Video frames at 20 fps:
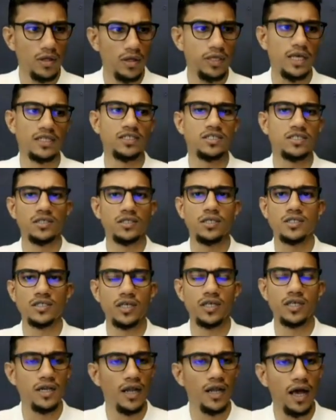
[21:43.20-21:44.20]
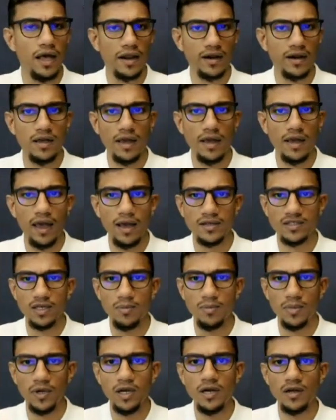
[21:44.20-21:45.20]
yes, this get directly
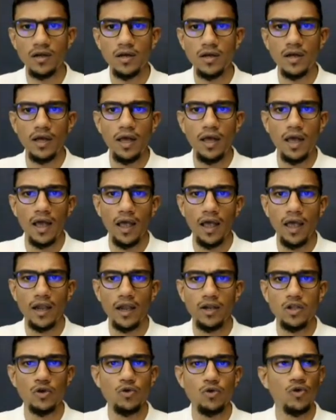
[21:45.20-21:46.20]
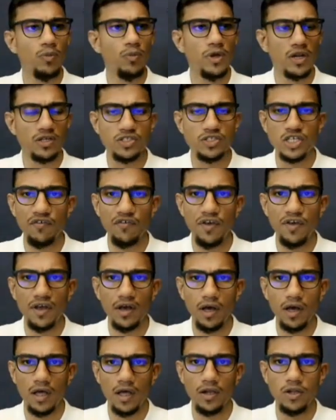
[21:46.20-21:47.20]
accepted and you will be
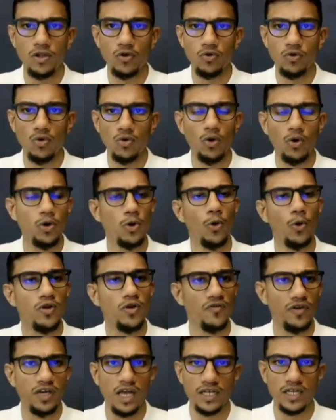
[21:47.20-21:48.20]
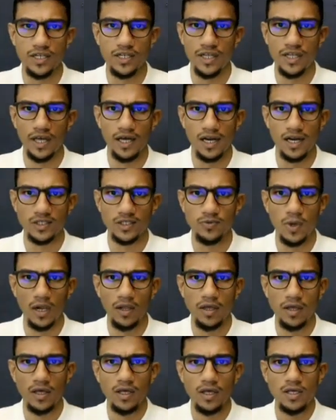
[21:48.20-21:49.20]
receiving a new notification here as well.